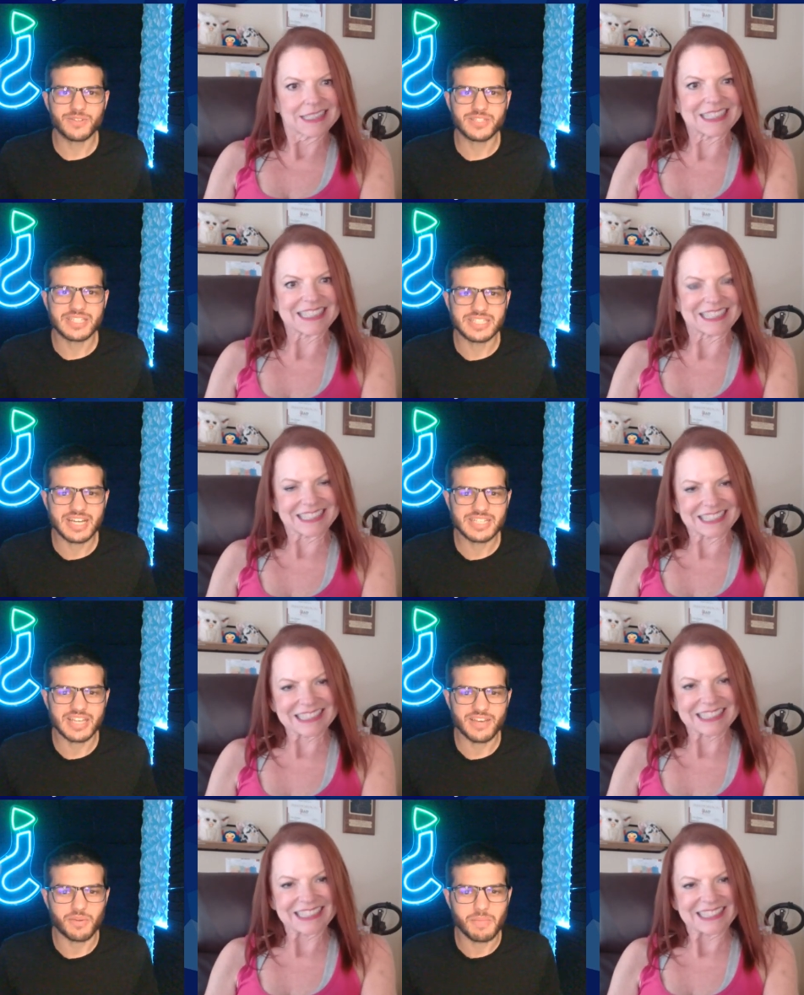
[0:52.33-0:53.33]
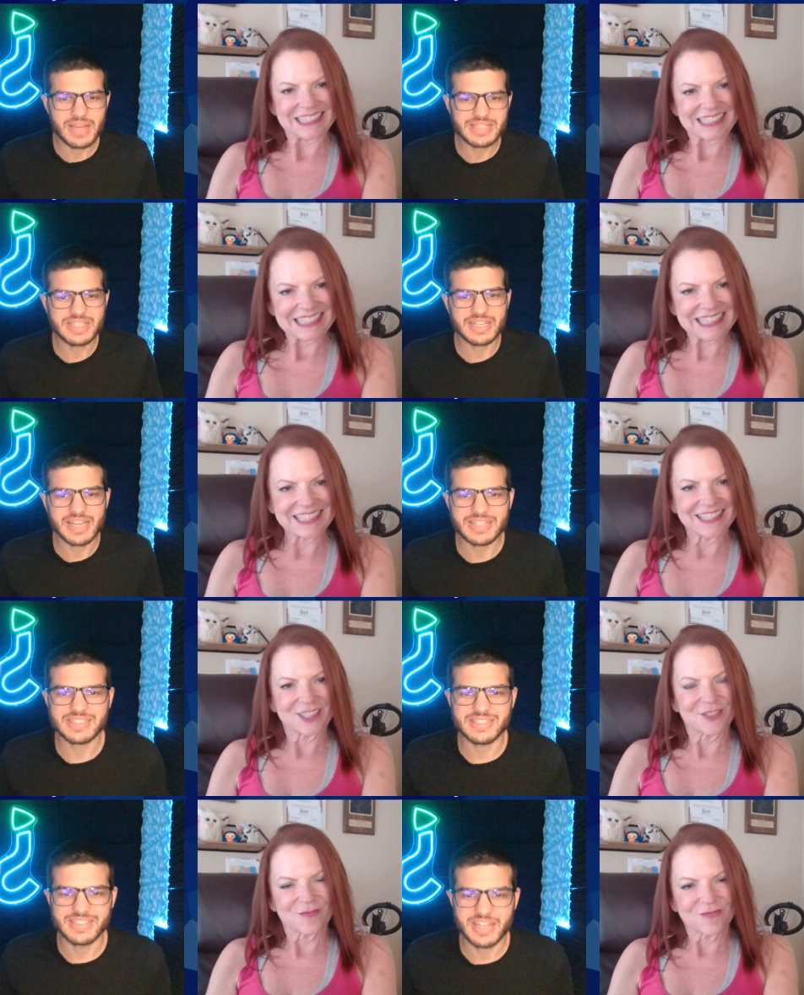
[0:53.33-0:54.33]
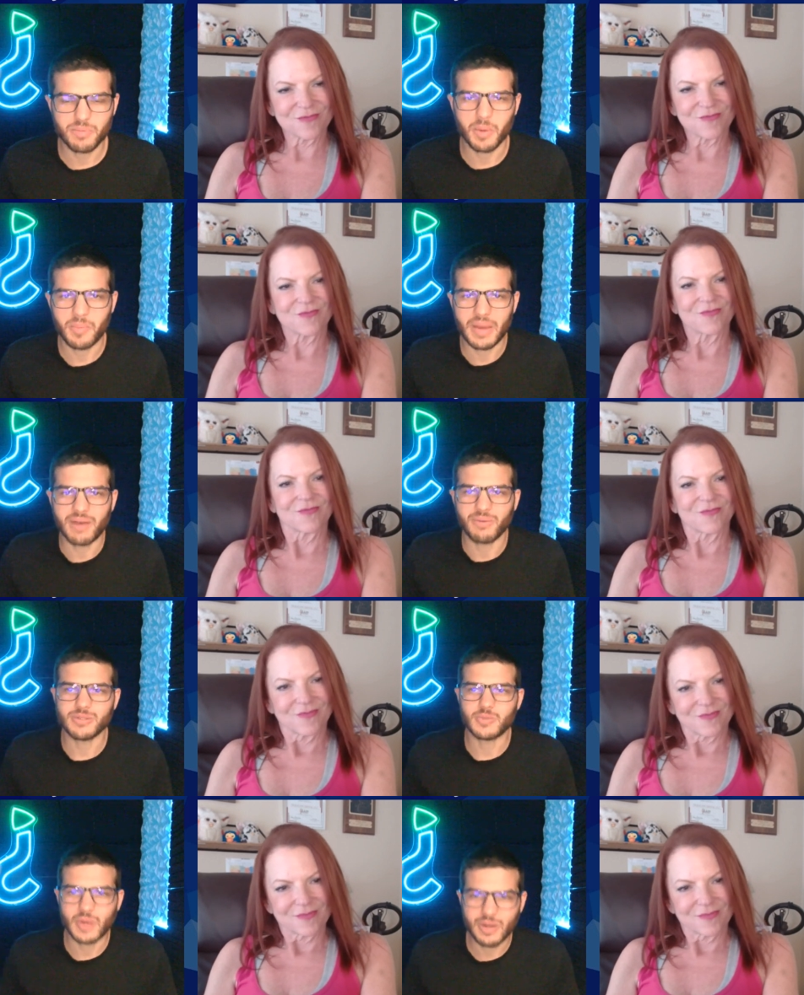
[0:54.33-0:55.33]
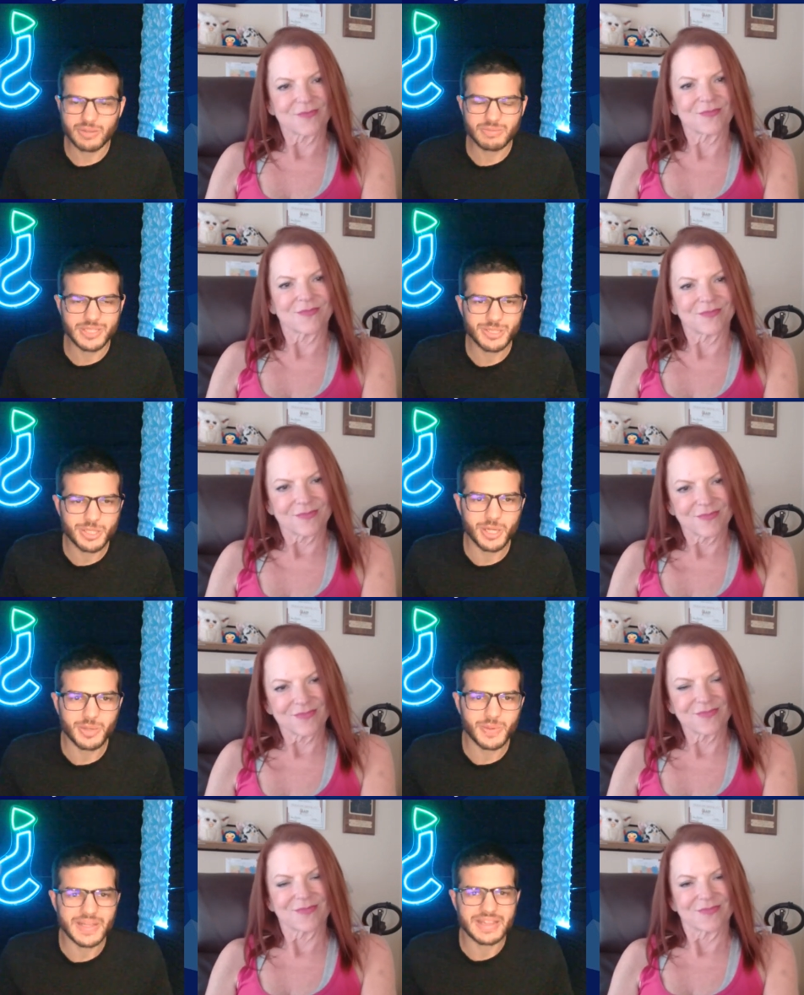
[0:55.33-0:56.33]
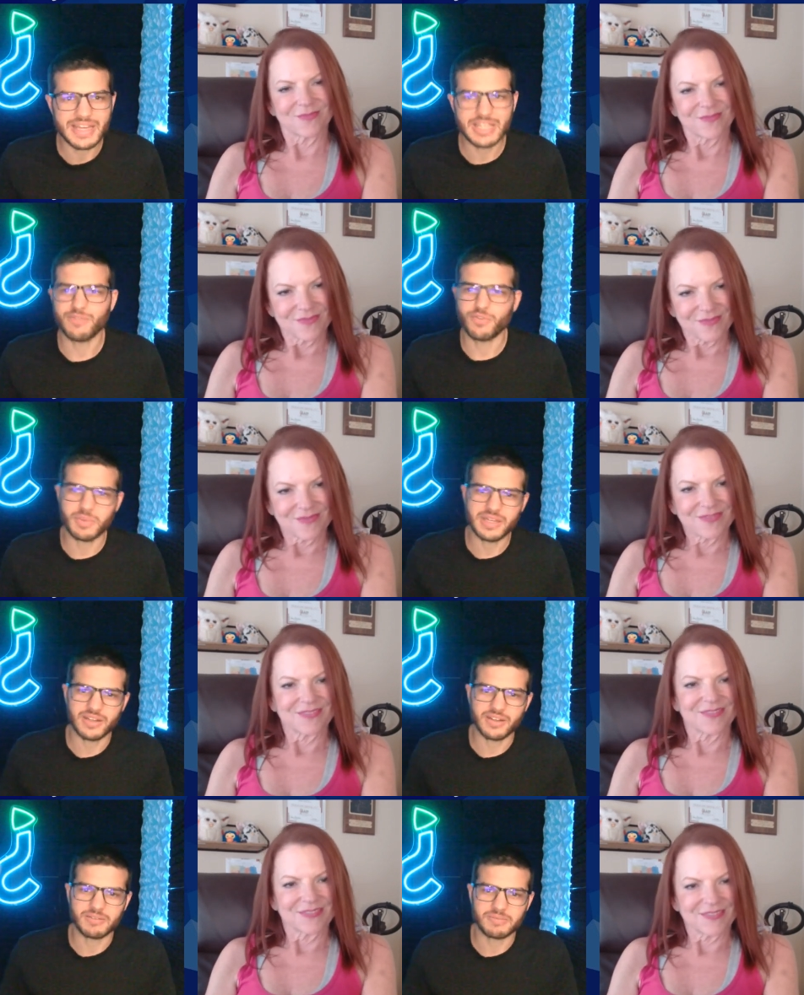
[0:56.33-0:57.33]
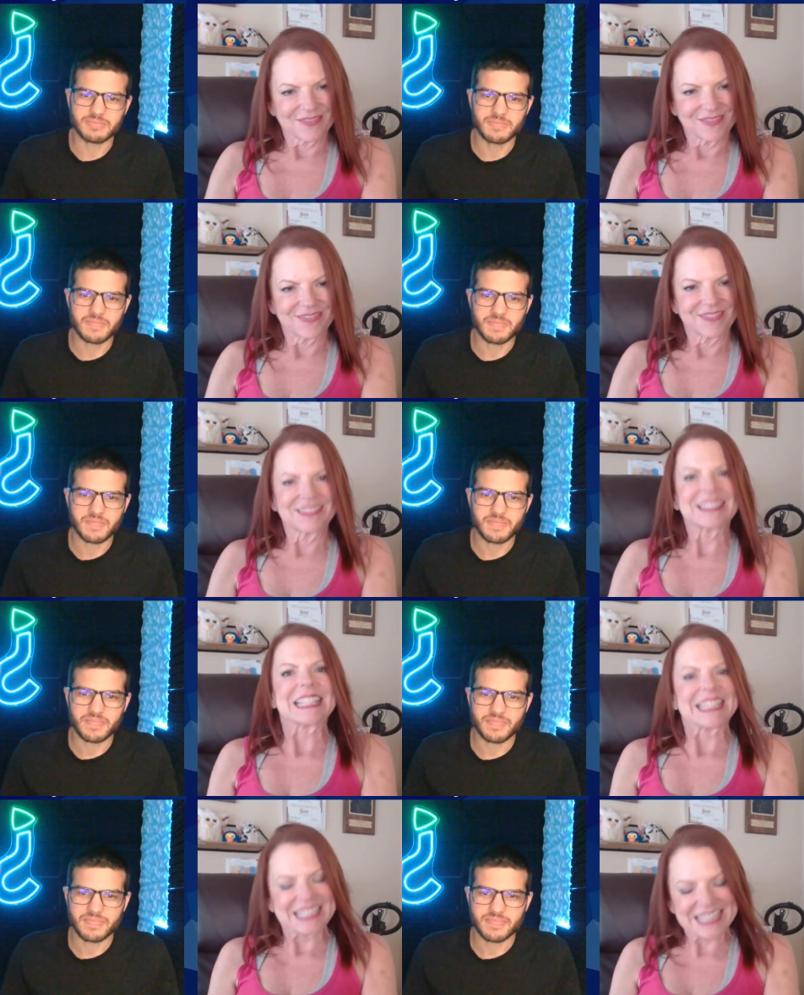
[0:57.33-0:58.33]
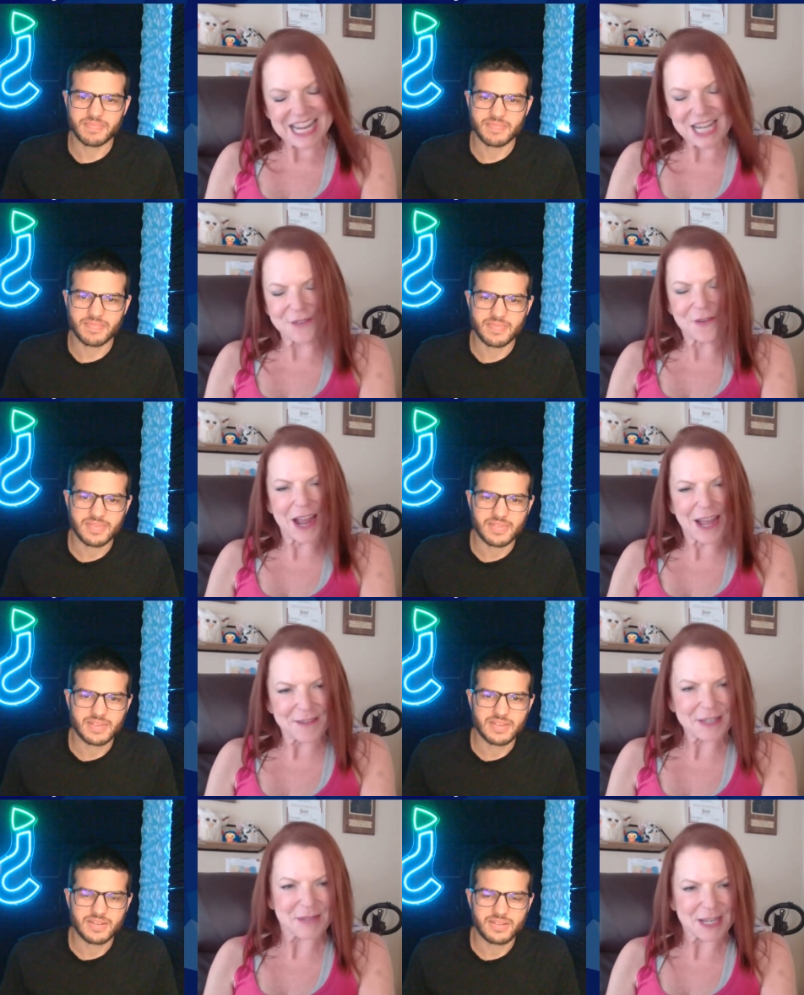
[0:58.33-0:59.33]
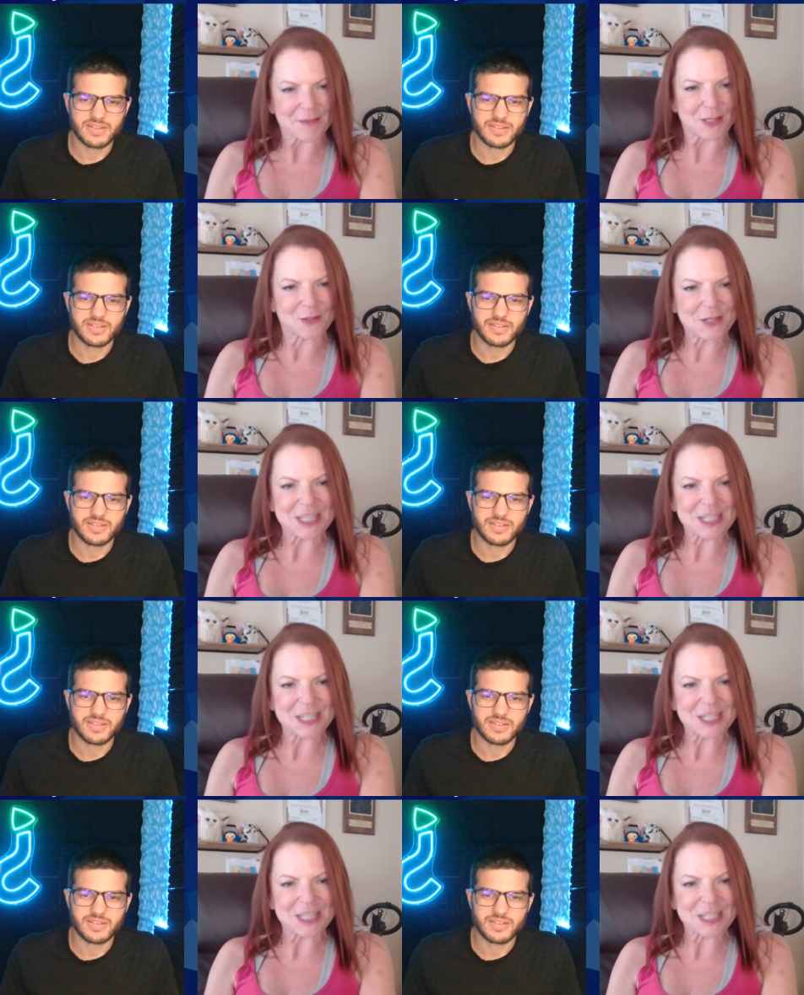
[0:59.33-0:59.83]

Speaker 1: for success. I have an amazing guest, Debra Bowers. Welcome to the show and thank you for being here.
Speaker 2: Thank you for having me. I'm so